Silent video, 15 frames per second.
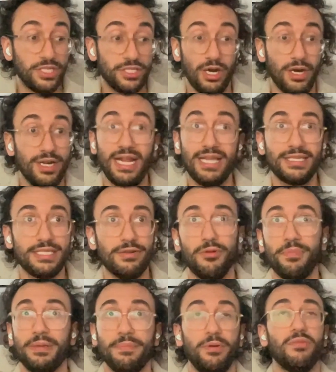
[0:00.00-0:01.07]
started at
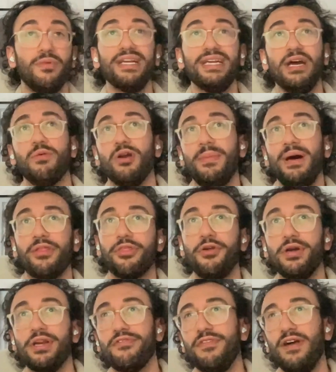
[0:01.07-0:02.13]
0 people. Right now, we're about
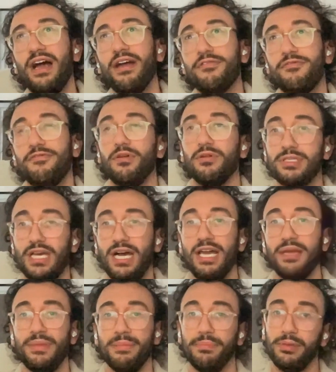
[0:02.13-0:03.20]
35
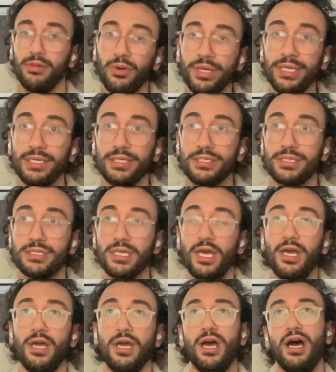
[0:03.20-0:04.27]
full-time employees
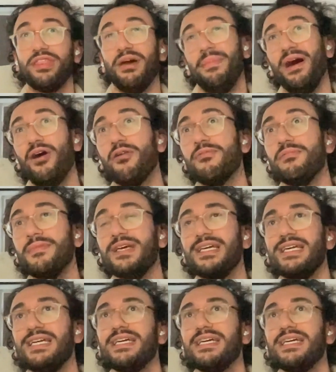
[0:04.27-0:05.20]
with about